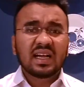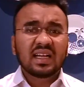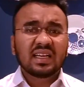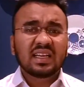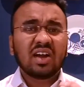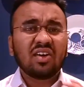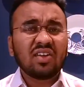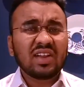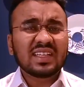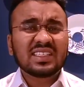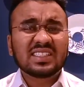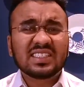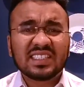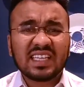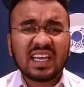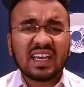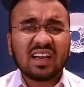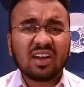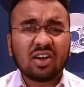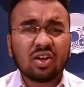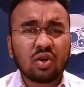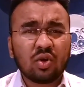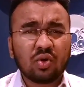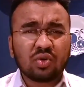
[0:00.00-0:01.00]
Now let's
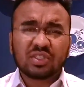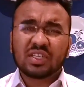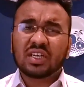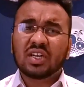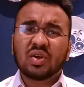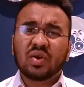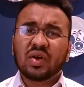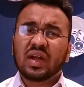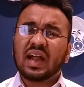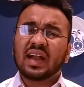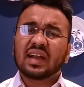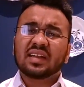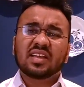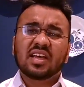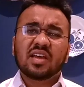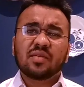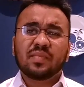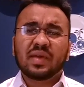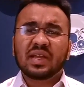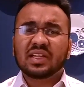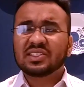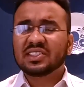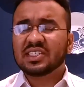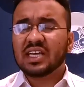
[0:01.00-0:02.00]
take a closer look at the
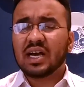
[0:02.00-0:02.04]
image